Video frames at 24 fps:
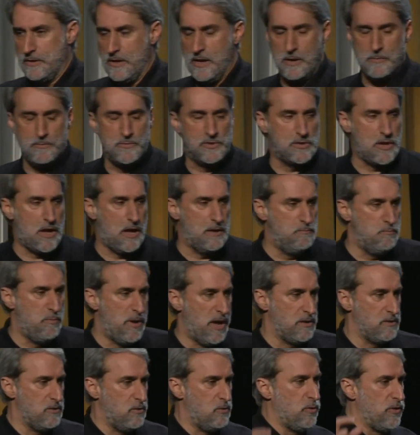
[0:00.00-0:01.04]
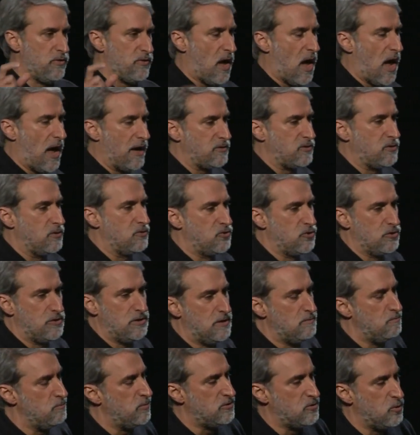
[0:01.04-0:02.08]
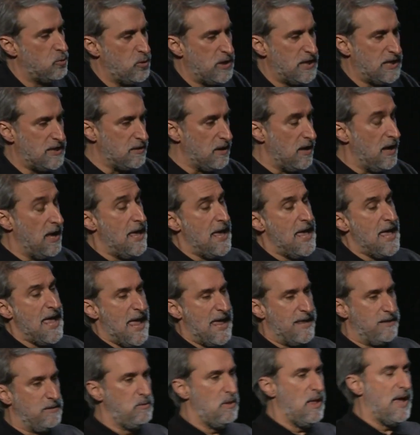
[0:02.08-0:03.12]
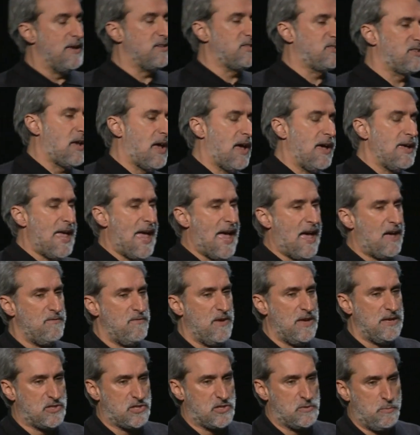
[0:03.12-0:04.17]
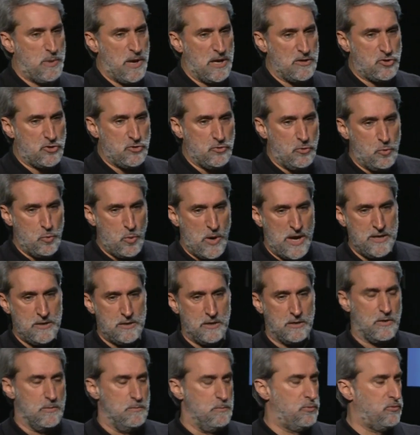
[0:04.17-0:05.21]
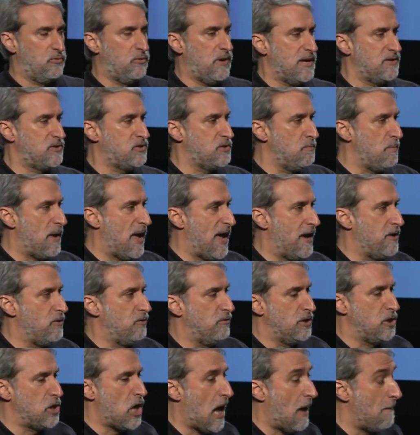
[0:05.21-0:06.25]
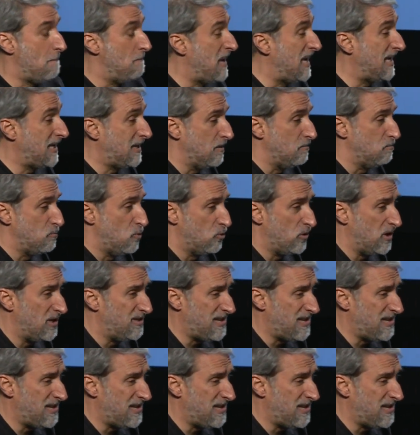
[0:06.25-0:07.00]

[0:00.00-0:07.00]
comes on metal with oxygen in between unless I have a special way to compress matter and not make it more